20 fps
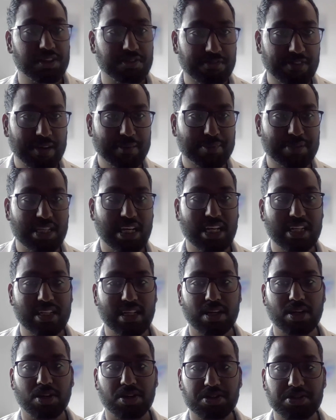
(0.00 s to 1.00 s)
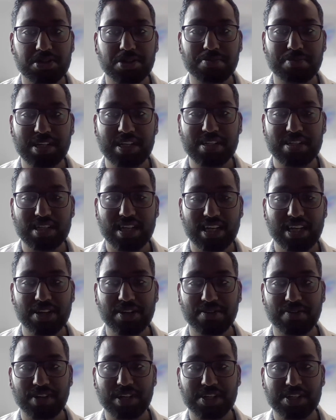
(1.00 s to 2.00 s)
the flip side, that also means that
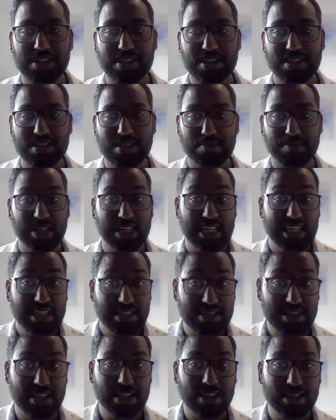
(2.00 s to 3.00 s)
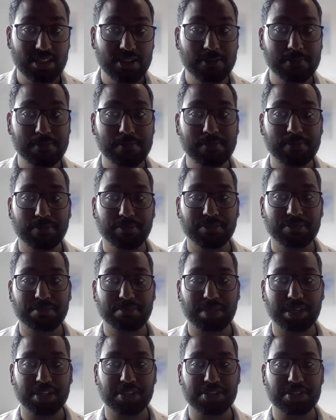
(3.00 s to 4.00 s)
innovation is a bit easier
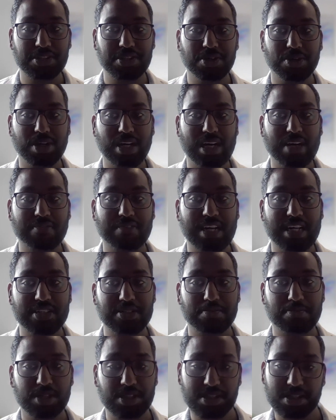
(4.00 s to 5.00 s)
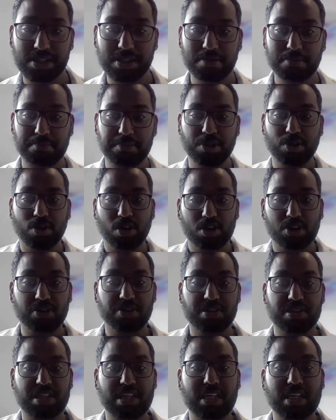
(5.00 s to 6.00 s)
because you don't have as much
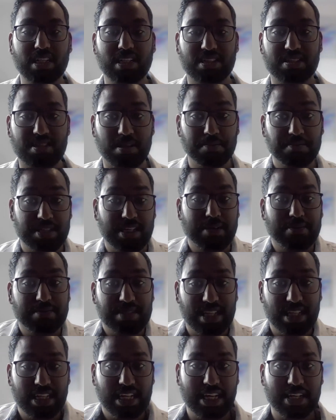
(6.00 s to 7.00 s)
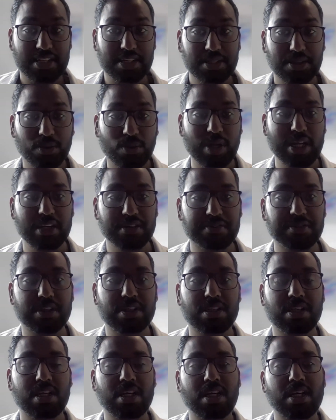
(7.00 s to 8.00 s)
bureaucracy that sometimes can get in the way of it.
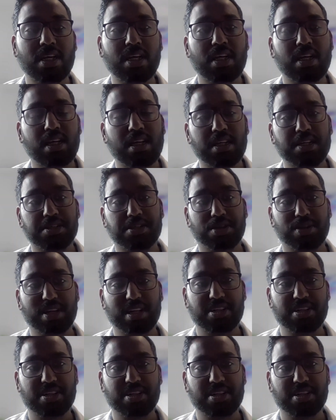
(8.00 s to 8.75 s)
So it